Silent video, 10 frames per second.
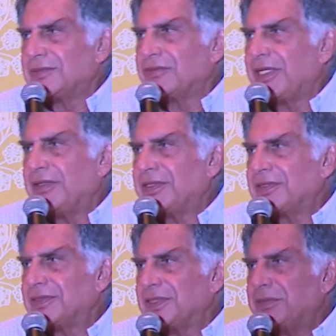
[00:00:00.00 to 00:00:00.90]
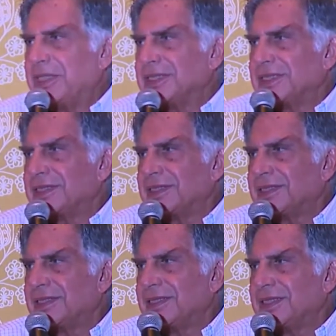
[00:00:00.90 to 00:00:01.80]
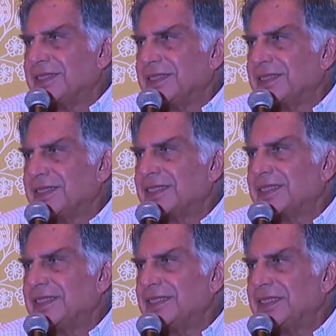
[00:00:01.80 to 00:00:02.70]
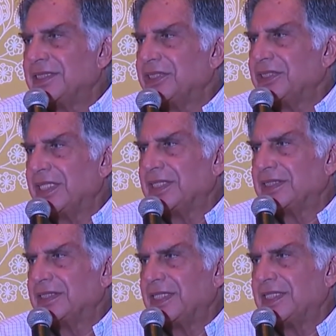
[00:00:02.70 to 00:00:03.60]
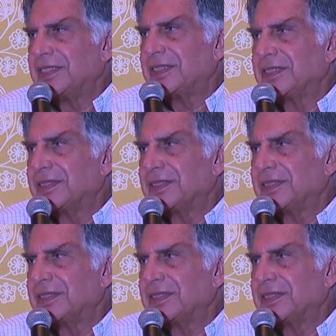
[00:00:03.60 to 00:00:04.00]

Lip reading: the flavor of the month in the 60s in the United States.